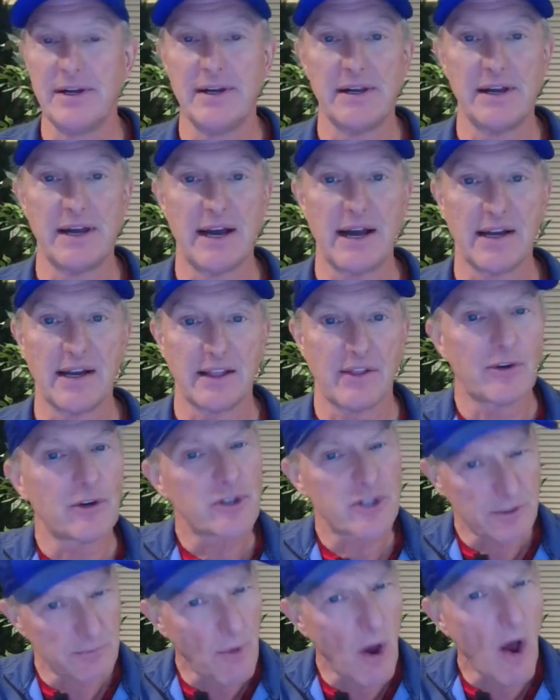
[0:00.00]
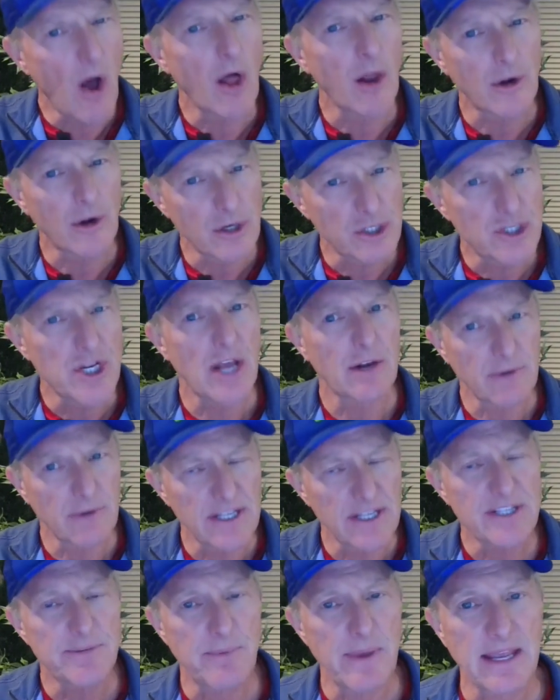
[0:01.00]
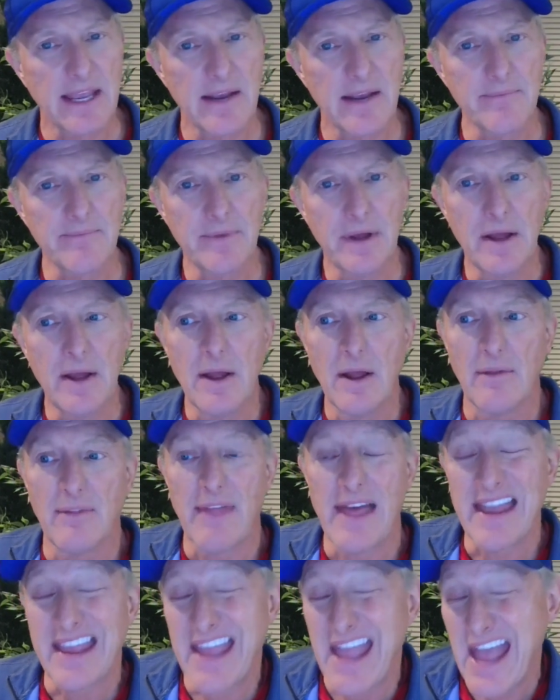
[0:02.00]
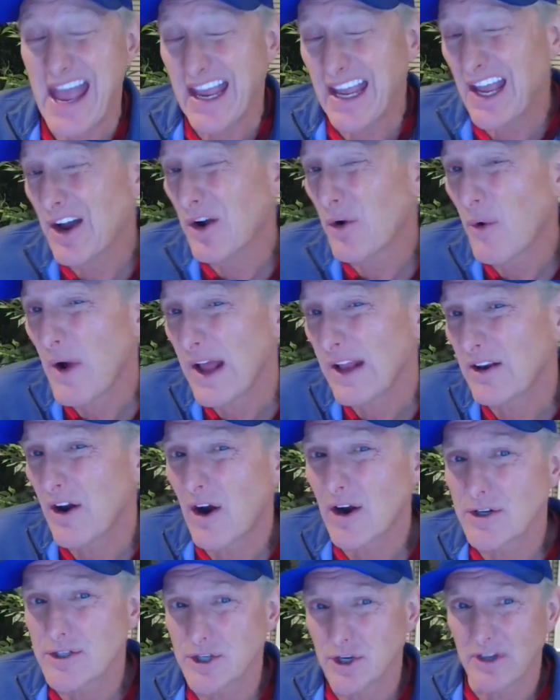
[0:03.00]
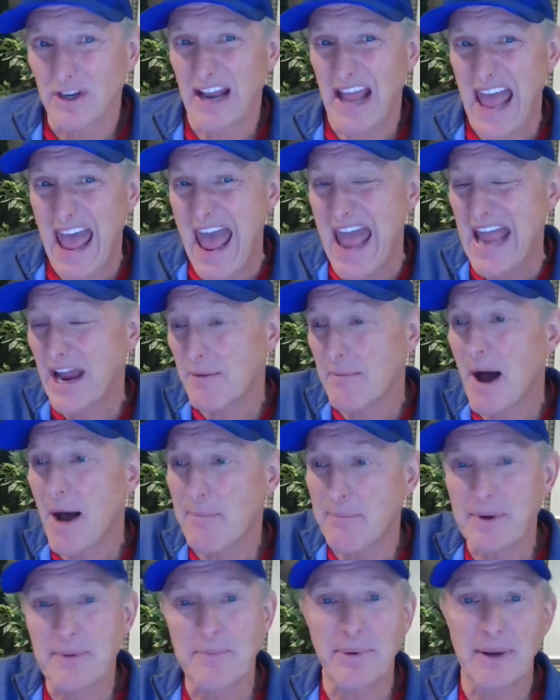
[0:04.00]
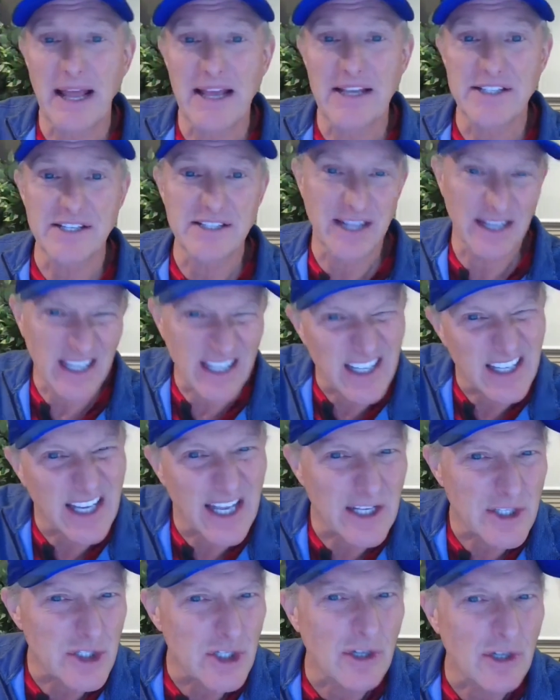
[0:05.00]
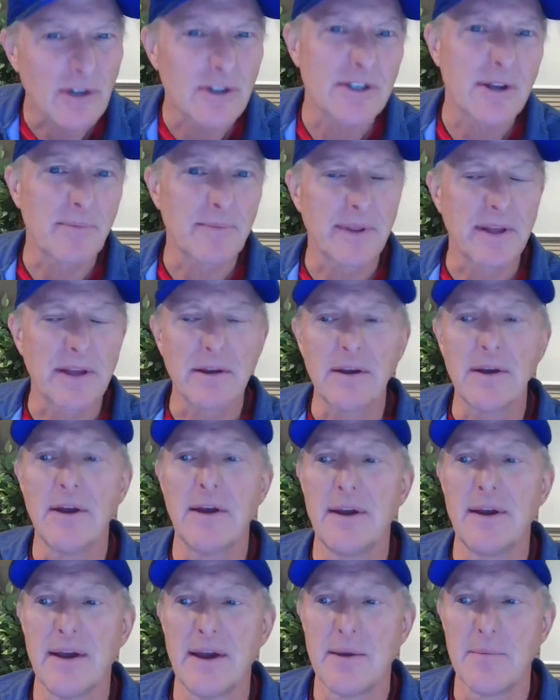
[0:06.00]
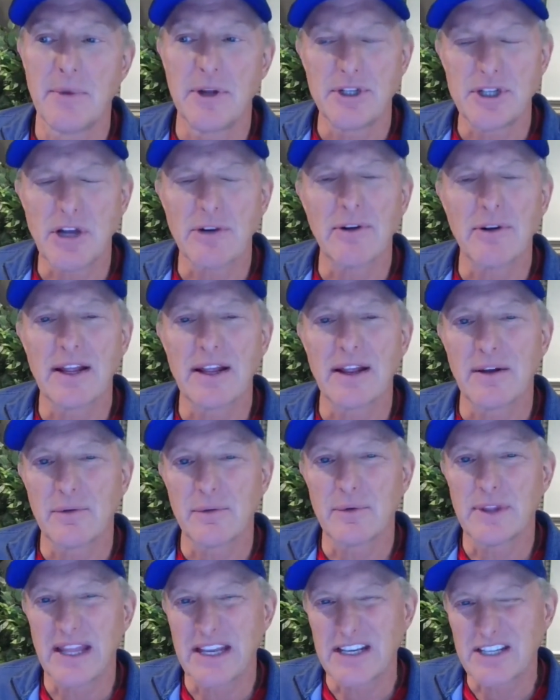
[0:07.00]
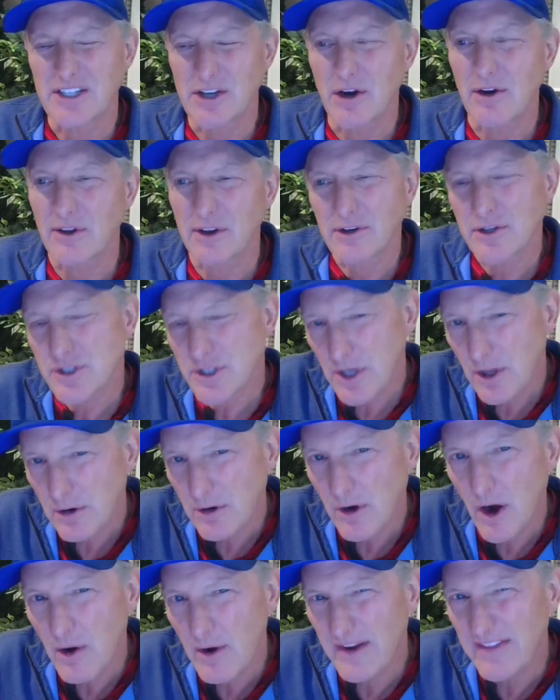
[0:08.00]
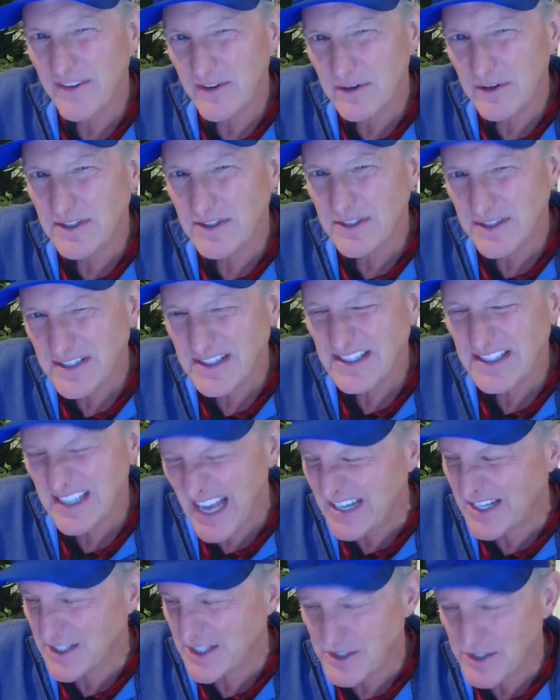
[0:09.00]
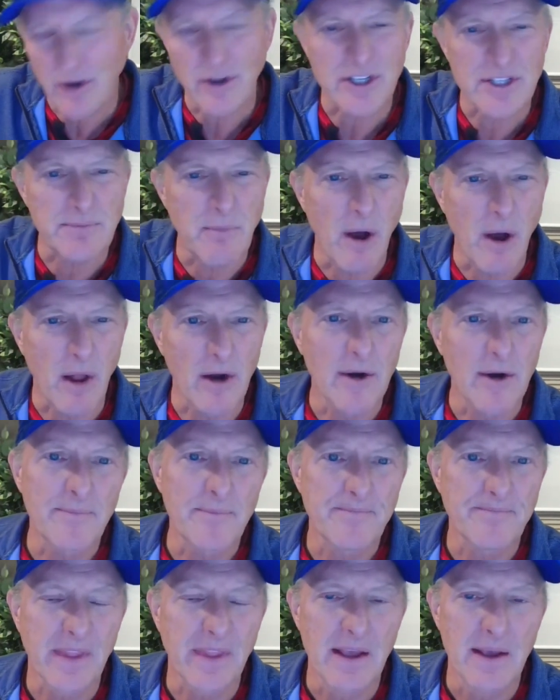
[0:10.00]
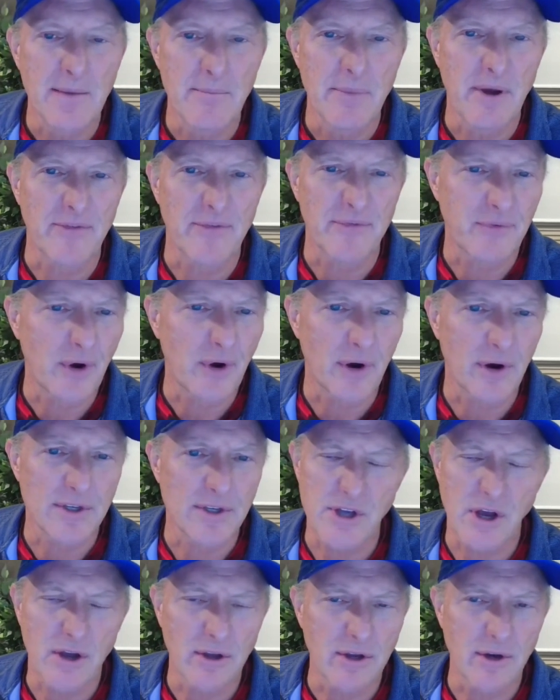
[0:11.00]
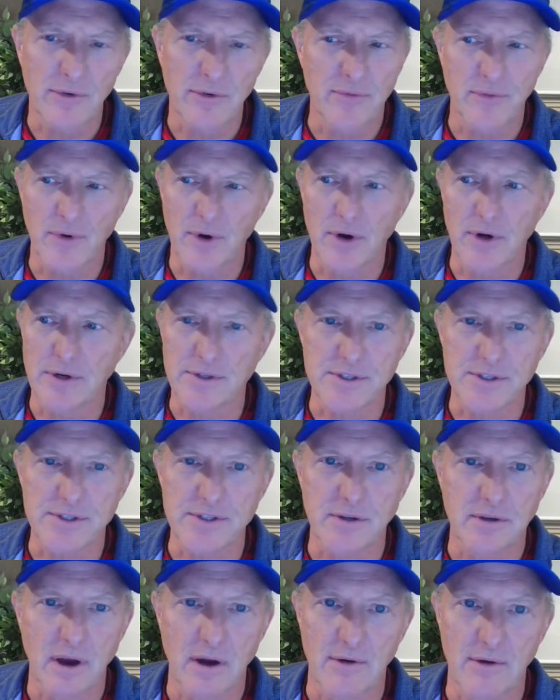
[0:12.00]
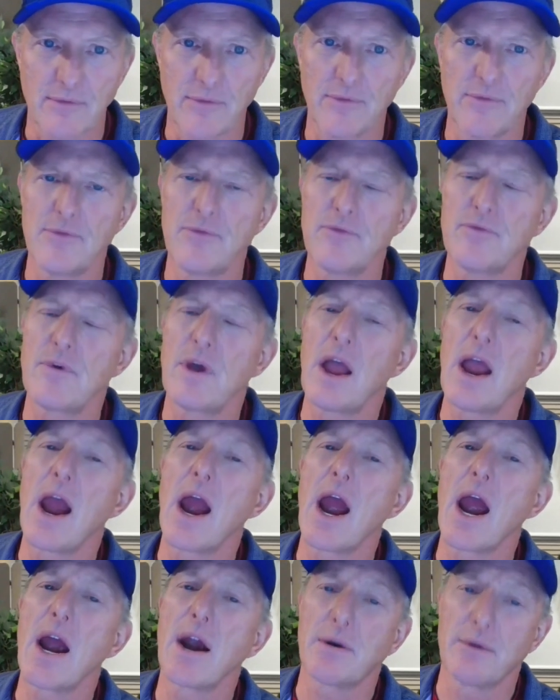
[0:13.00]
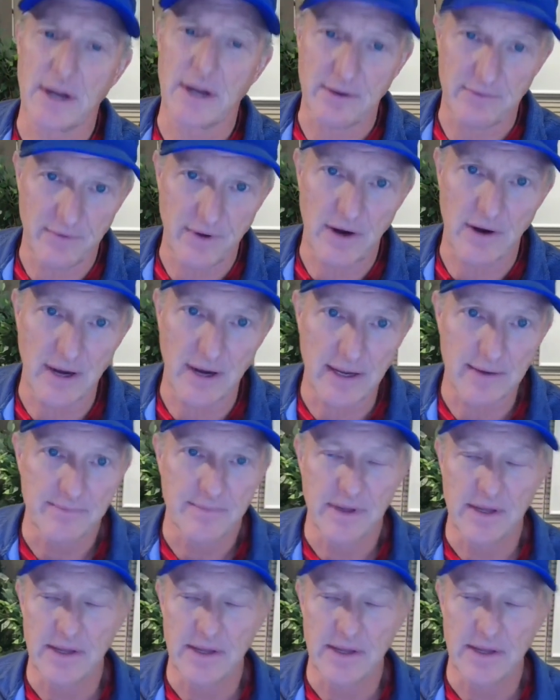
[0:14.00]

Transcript: because uh, they're smaller, generally speaking. They can get quite large. You can hang them up in places like a kitchen or something, but generally when they start, they're slow growing. They're kind of start smaller, but ferns, all your ferns are very, very